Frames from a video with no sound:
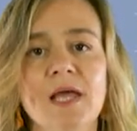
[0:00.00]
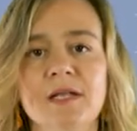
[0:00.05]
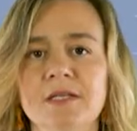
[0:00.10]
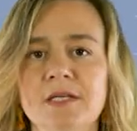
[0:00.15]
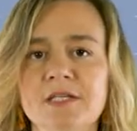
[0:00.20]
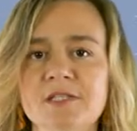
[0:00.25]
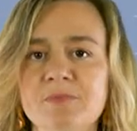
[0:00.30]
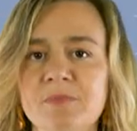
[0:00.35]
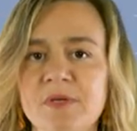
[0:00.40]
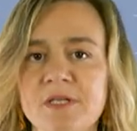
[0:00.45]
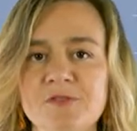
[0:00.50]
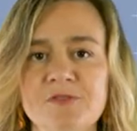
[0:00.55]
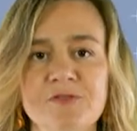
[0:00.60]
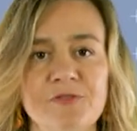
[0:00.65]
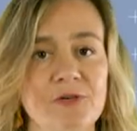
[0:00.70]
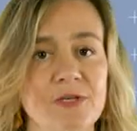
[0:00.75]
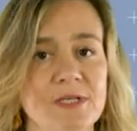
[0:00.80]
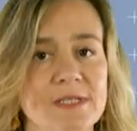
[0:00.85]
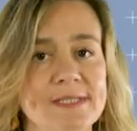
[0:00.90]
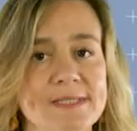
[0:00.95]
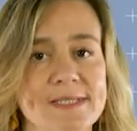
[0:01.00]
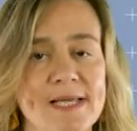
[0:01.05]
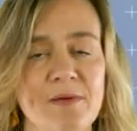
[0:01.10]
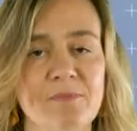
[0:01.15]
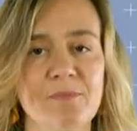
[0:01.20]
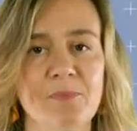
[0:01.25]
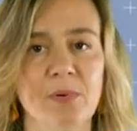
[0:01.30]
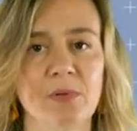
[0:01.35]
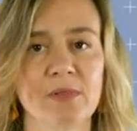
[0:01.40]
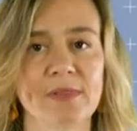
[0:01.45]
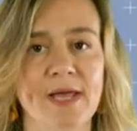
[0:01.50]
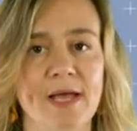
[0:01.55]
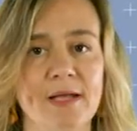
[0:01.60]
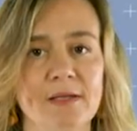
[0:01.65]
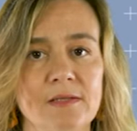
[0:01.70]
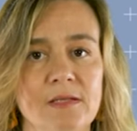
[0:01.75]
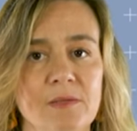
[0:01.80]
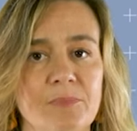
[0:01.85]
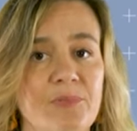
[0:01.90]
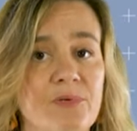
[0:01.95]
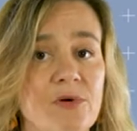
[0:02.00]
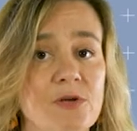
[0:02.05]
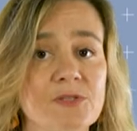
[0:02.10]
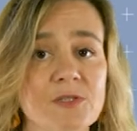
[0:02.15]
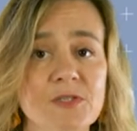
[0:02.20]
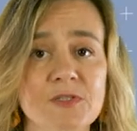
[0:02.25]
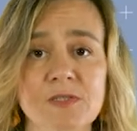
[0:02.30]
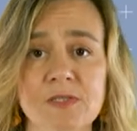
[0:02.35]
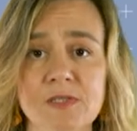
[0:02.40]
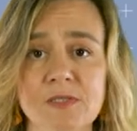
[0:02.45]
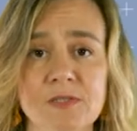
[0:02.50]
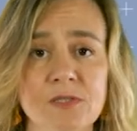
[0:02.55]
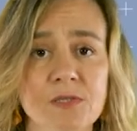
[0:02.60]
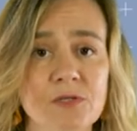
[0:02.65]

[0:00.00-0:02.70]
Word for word: This means, for example, that the processes